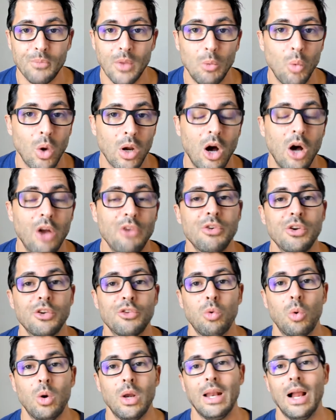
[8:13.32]

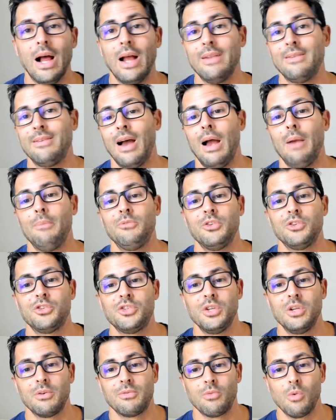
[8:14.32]
129 times this
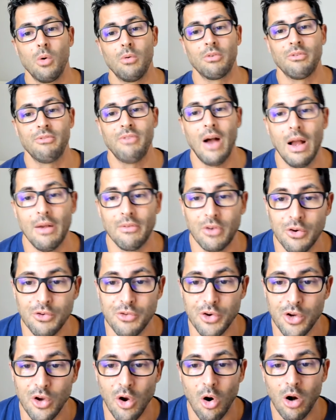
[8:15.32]
year for over
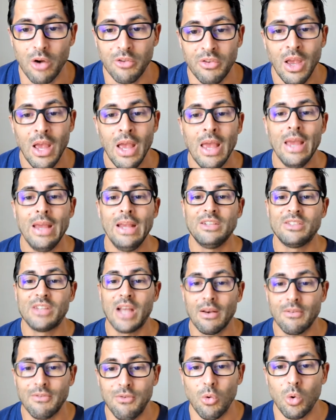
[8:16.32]
500 yards. He's
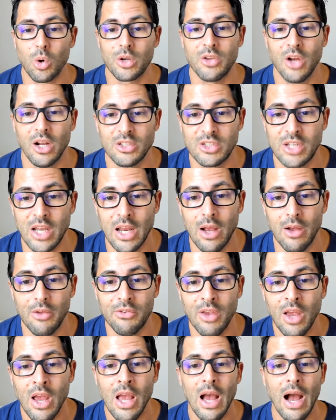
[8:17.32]
got 4
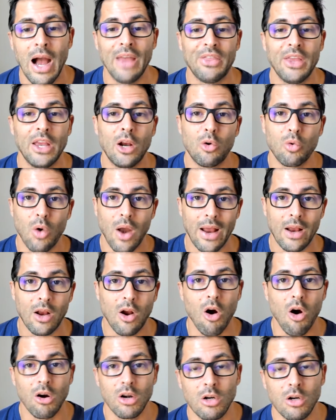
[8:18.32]
touchdowns. I think Greg
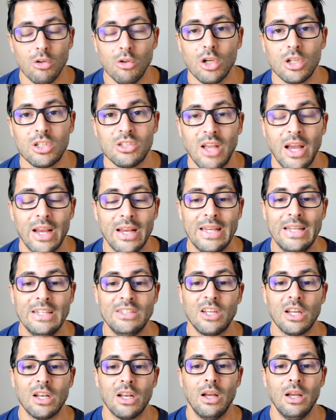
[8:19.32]
Gardner looks like
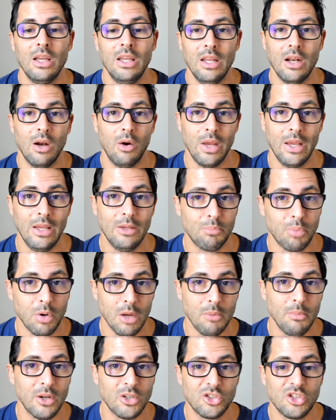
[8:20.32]
he's gonna, he's
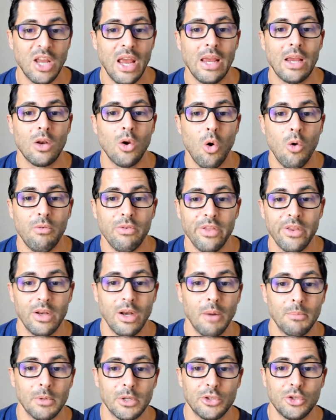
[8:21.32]
pretty much taken over the
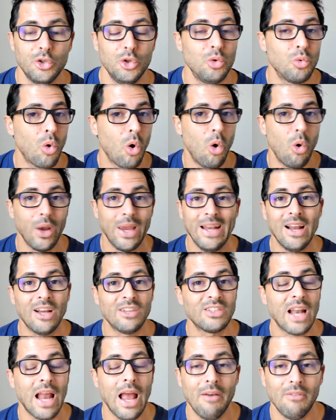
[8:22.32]
number 2 role. He
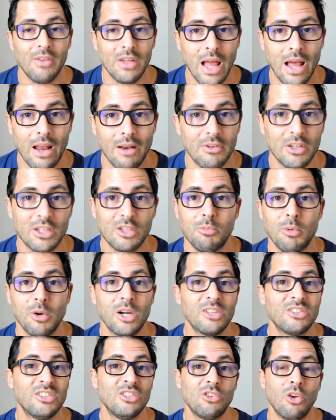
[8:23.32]
doesn't have a lot of
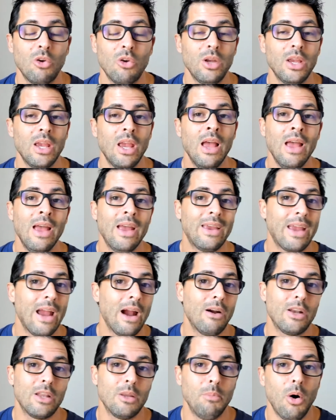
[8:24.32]
experience. He's only
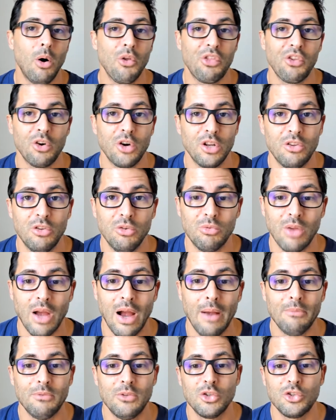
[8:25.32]
carried the ball 32
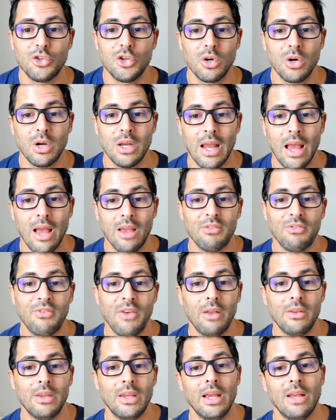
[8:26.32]
times this year. He has
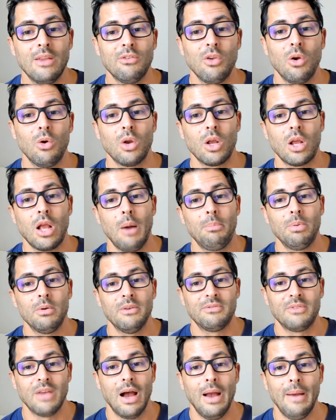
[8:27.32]
found the end zone a couple
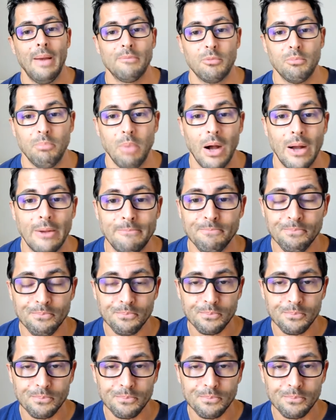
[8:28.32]
of times, but